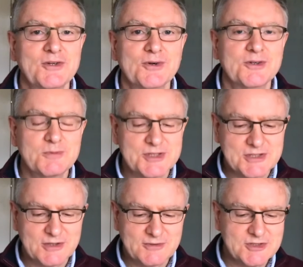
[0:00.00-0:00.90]
Lord was
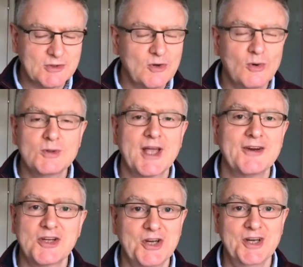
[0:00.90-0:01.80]
to call
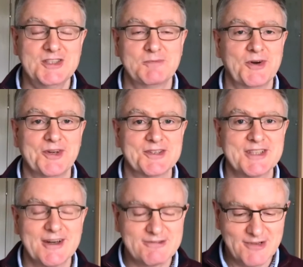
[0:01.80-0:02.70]
down a curse upon
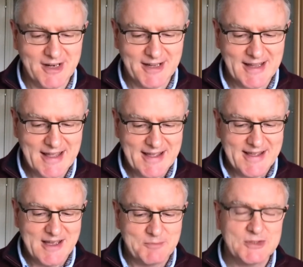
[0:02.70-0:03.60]
yourself, really.
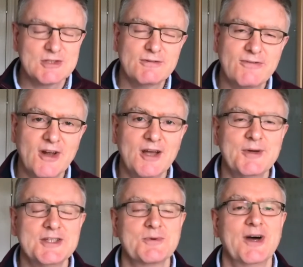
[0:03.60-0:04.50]
But to follow
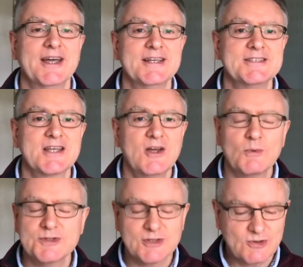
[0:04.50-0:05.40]
his ways
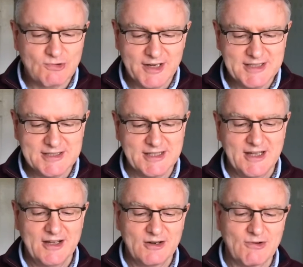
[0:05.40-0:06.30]
was a great,
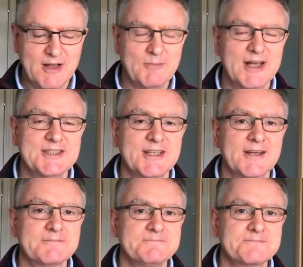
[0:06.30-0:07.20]
great blessing.